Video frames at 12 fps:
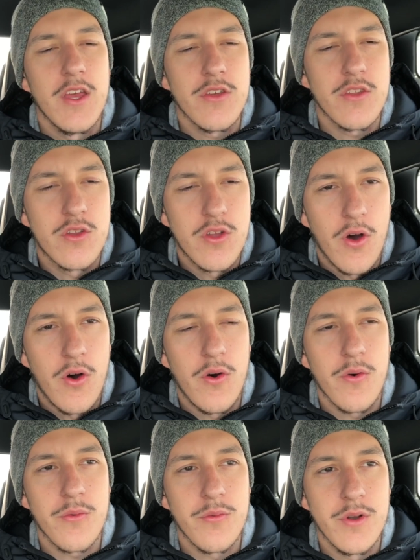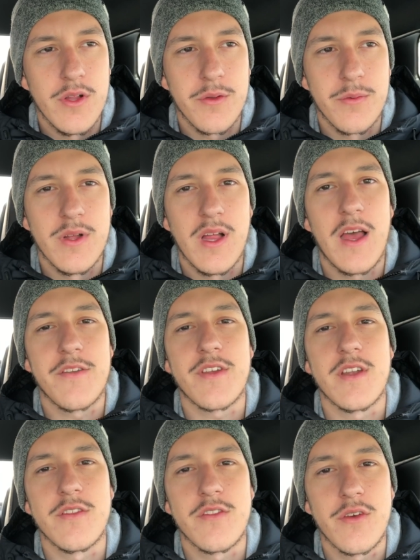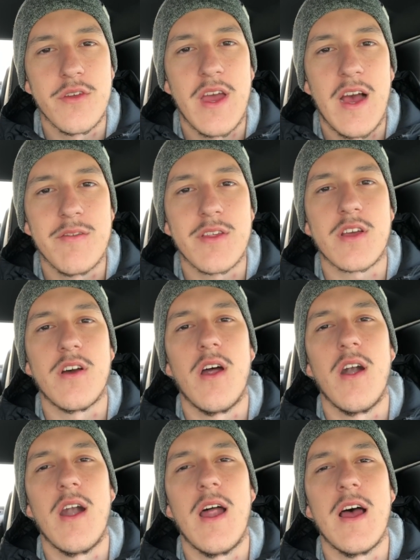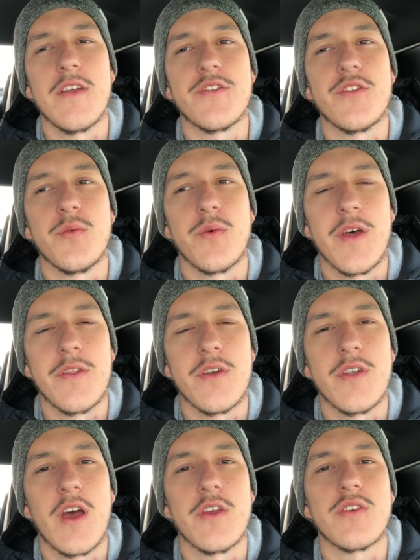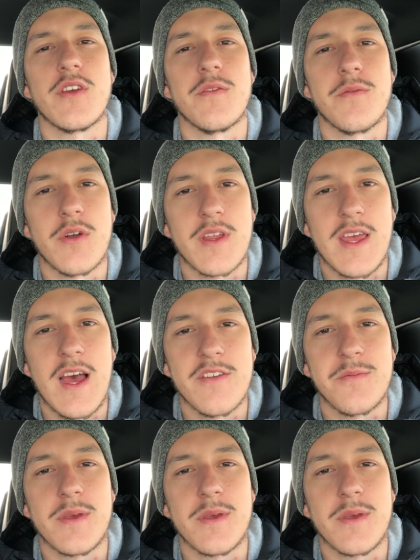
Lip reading: You don't really realize it until you have the car as to whether or not you can afford the gas.